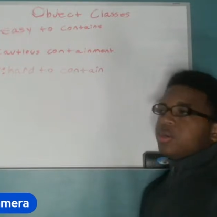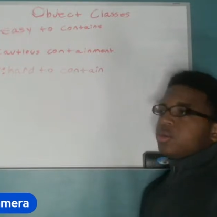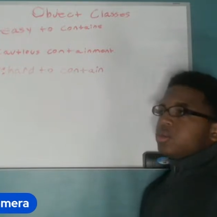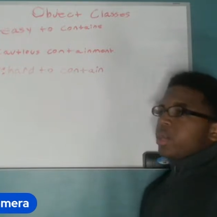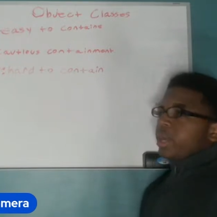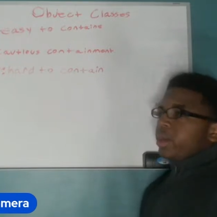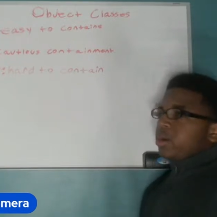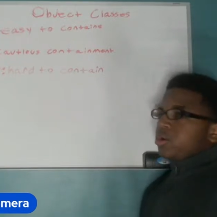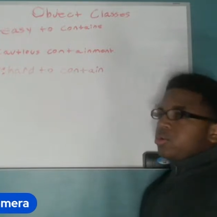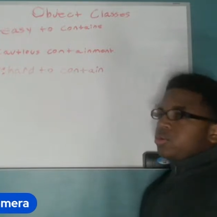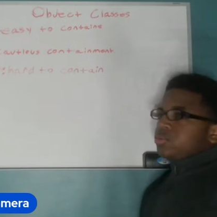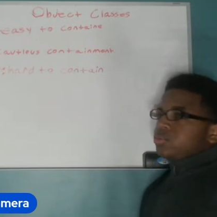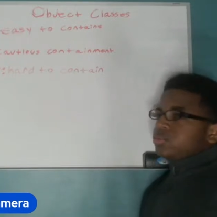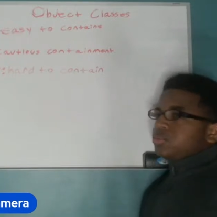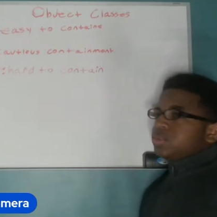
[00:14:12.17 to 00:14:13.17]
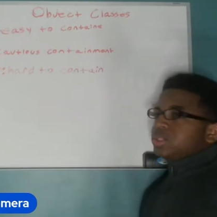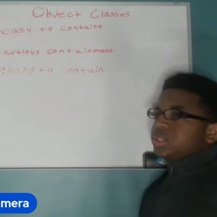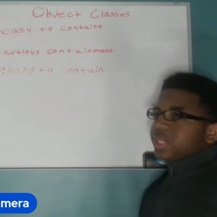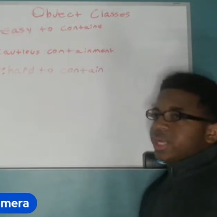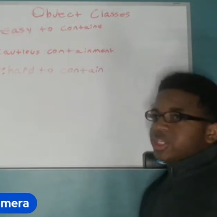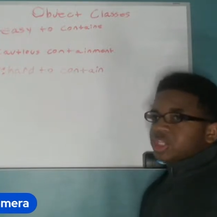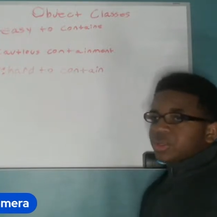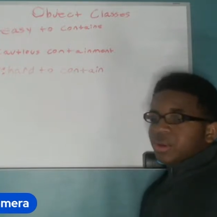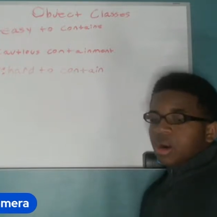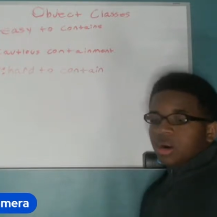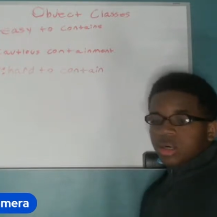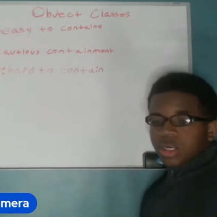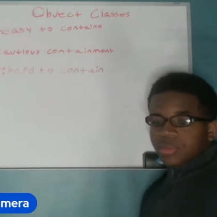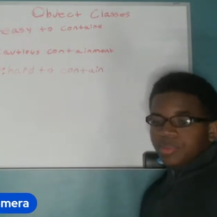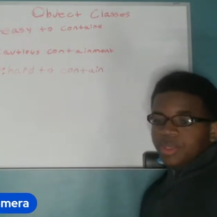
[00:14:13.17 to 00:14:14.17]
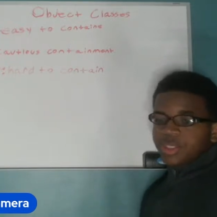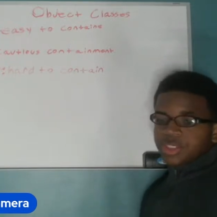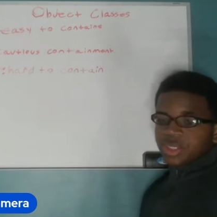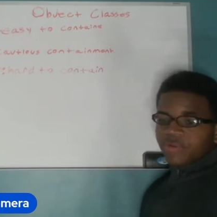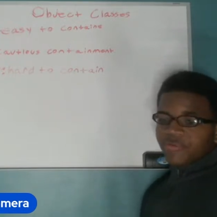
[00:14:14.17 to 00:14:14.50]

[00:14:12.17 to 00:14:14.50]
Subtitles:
Now that should already be